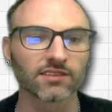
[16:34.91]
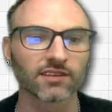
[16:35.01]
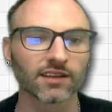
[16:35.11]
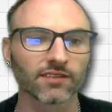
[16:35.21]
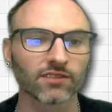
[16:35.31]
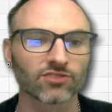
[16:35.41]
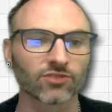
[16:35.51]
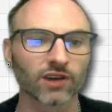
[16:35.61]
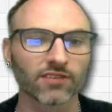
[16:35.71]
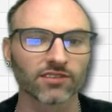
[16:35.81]
So like
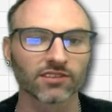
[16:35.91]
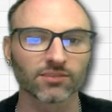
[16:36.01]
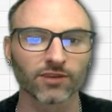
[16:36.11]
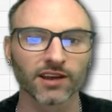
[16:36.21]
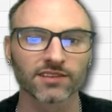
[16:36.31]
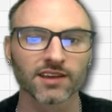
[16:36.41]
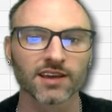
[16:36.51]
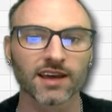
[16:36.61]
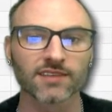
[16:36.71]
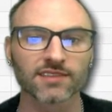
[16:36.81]
Virtual Office Express
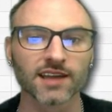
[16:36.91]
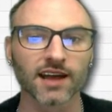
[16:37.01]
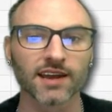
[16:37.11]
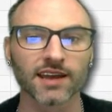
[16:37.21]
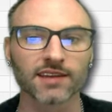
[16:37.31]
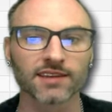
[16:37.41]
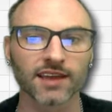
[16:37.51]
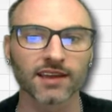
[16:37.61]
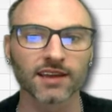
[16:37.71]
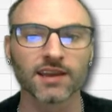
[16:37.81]
has the .net
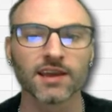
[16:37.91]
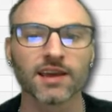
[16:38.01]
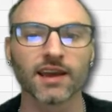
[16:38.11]
taken,